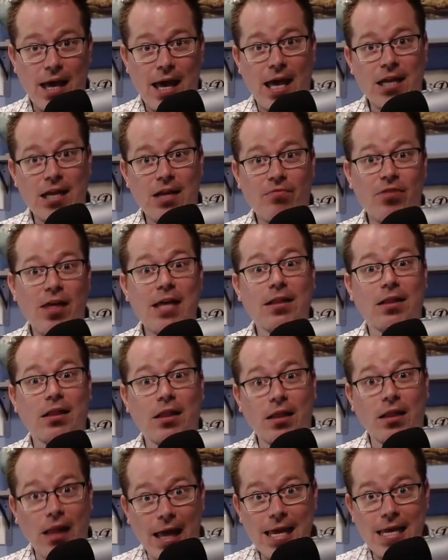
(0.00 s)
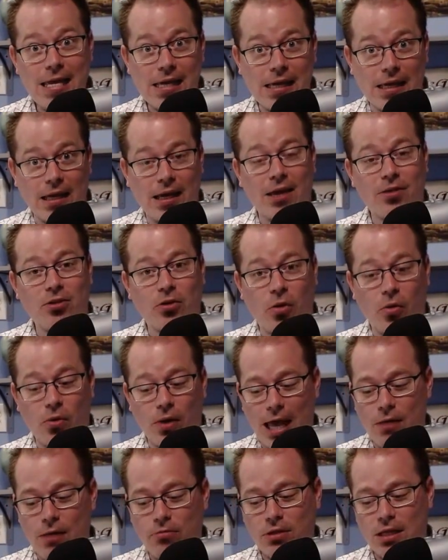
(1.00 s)
And if they like it and they're
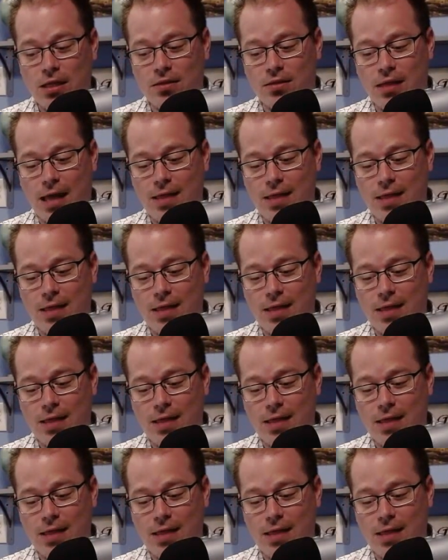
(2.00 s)
okay with it,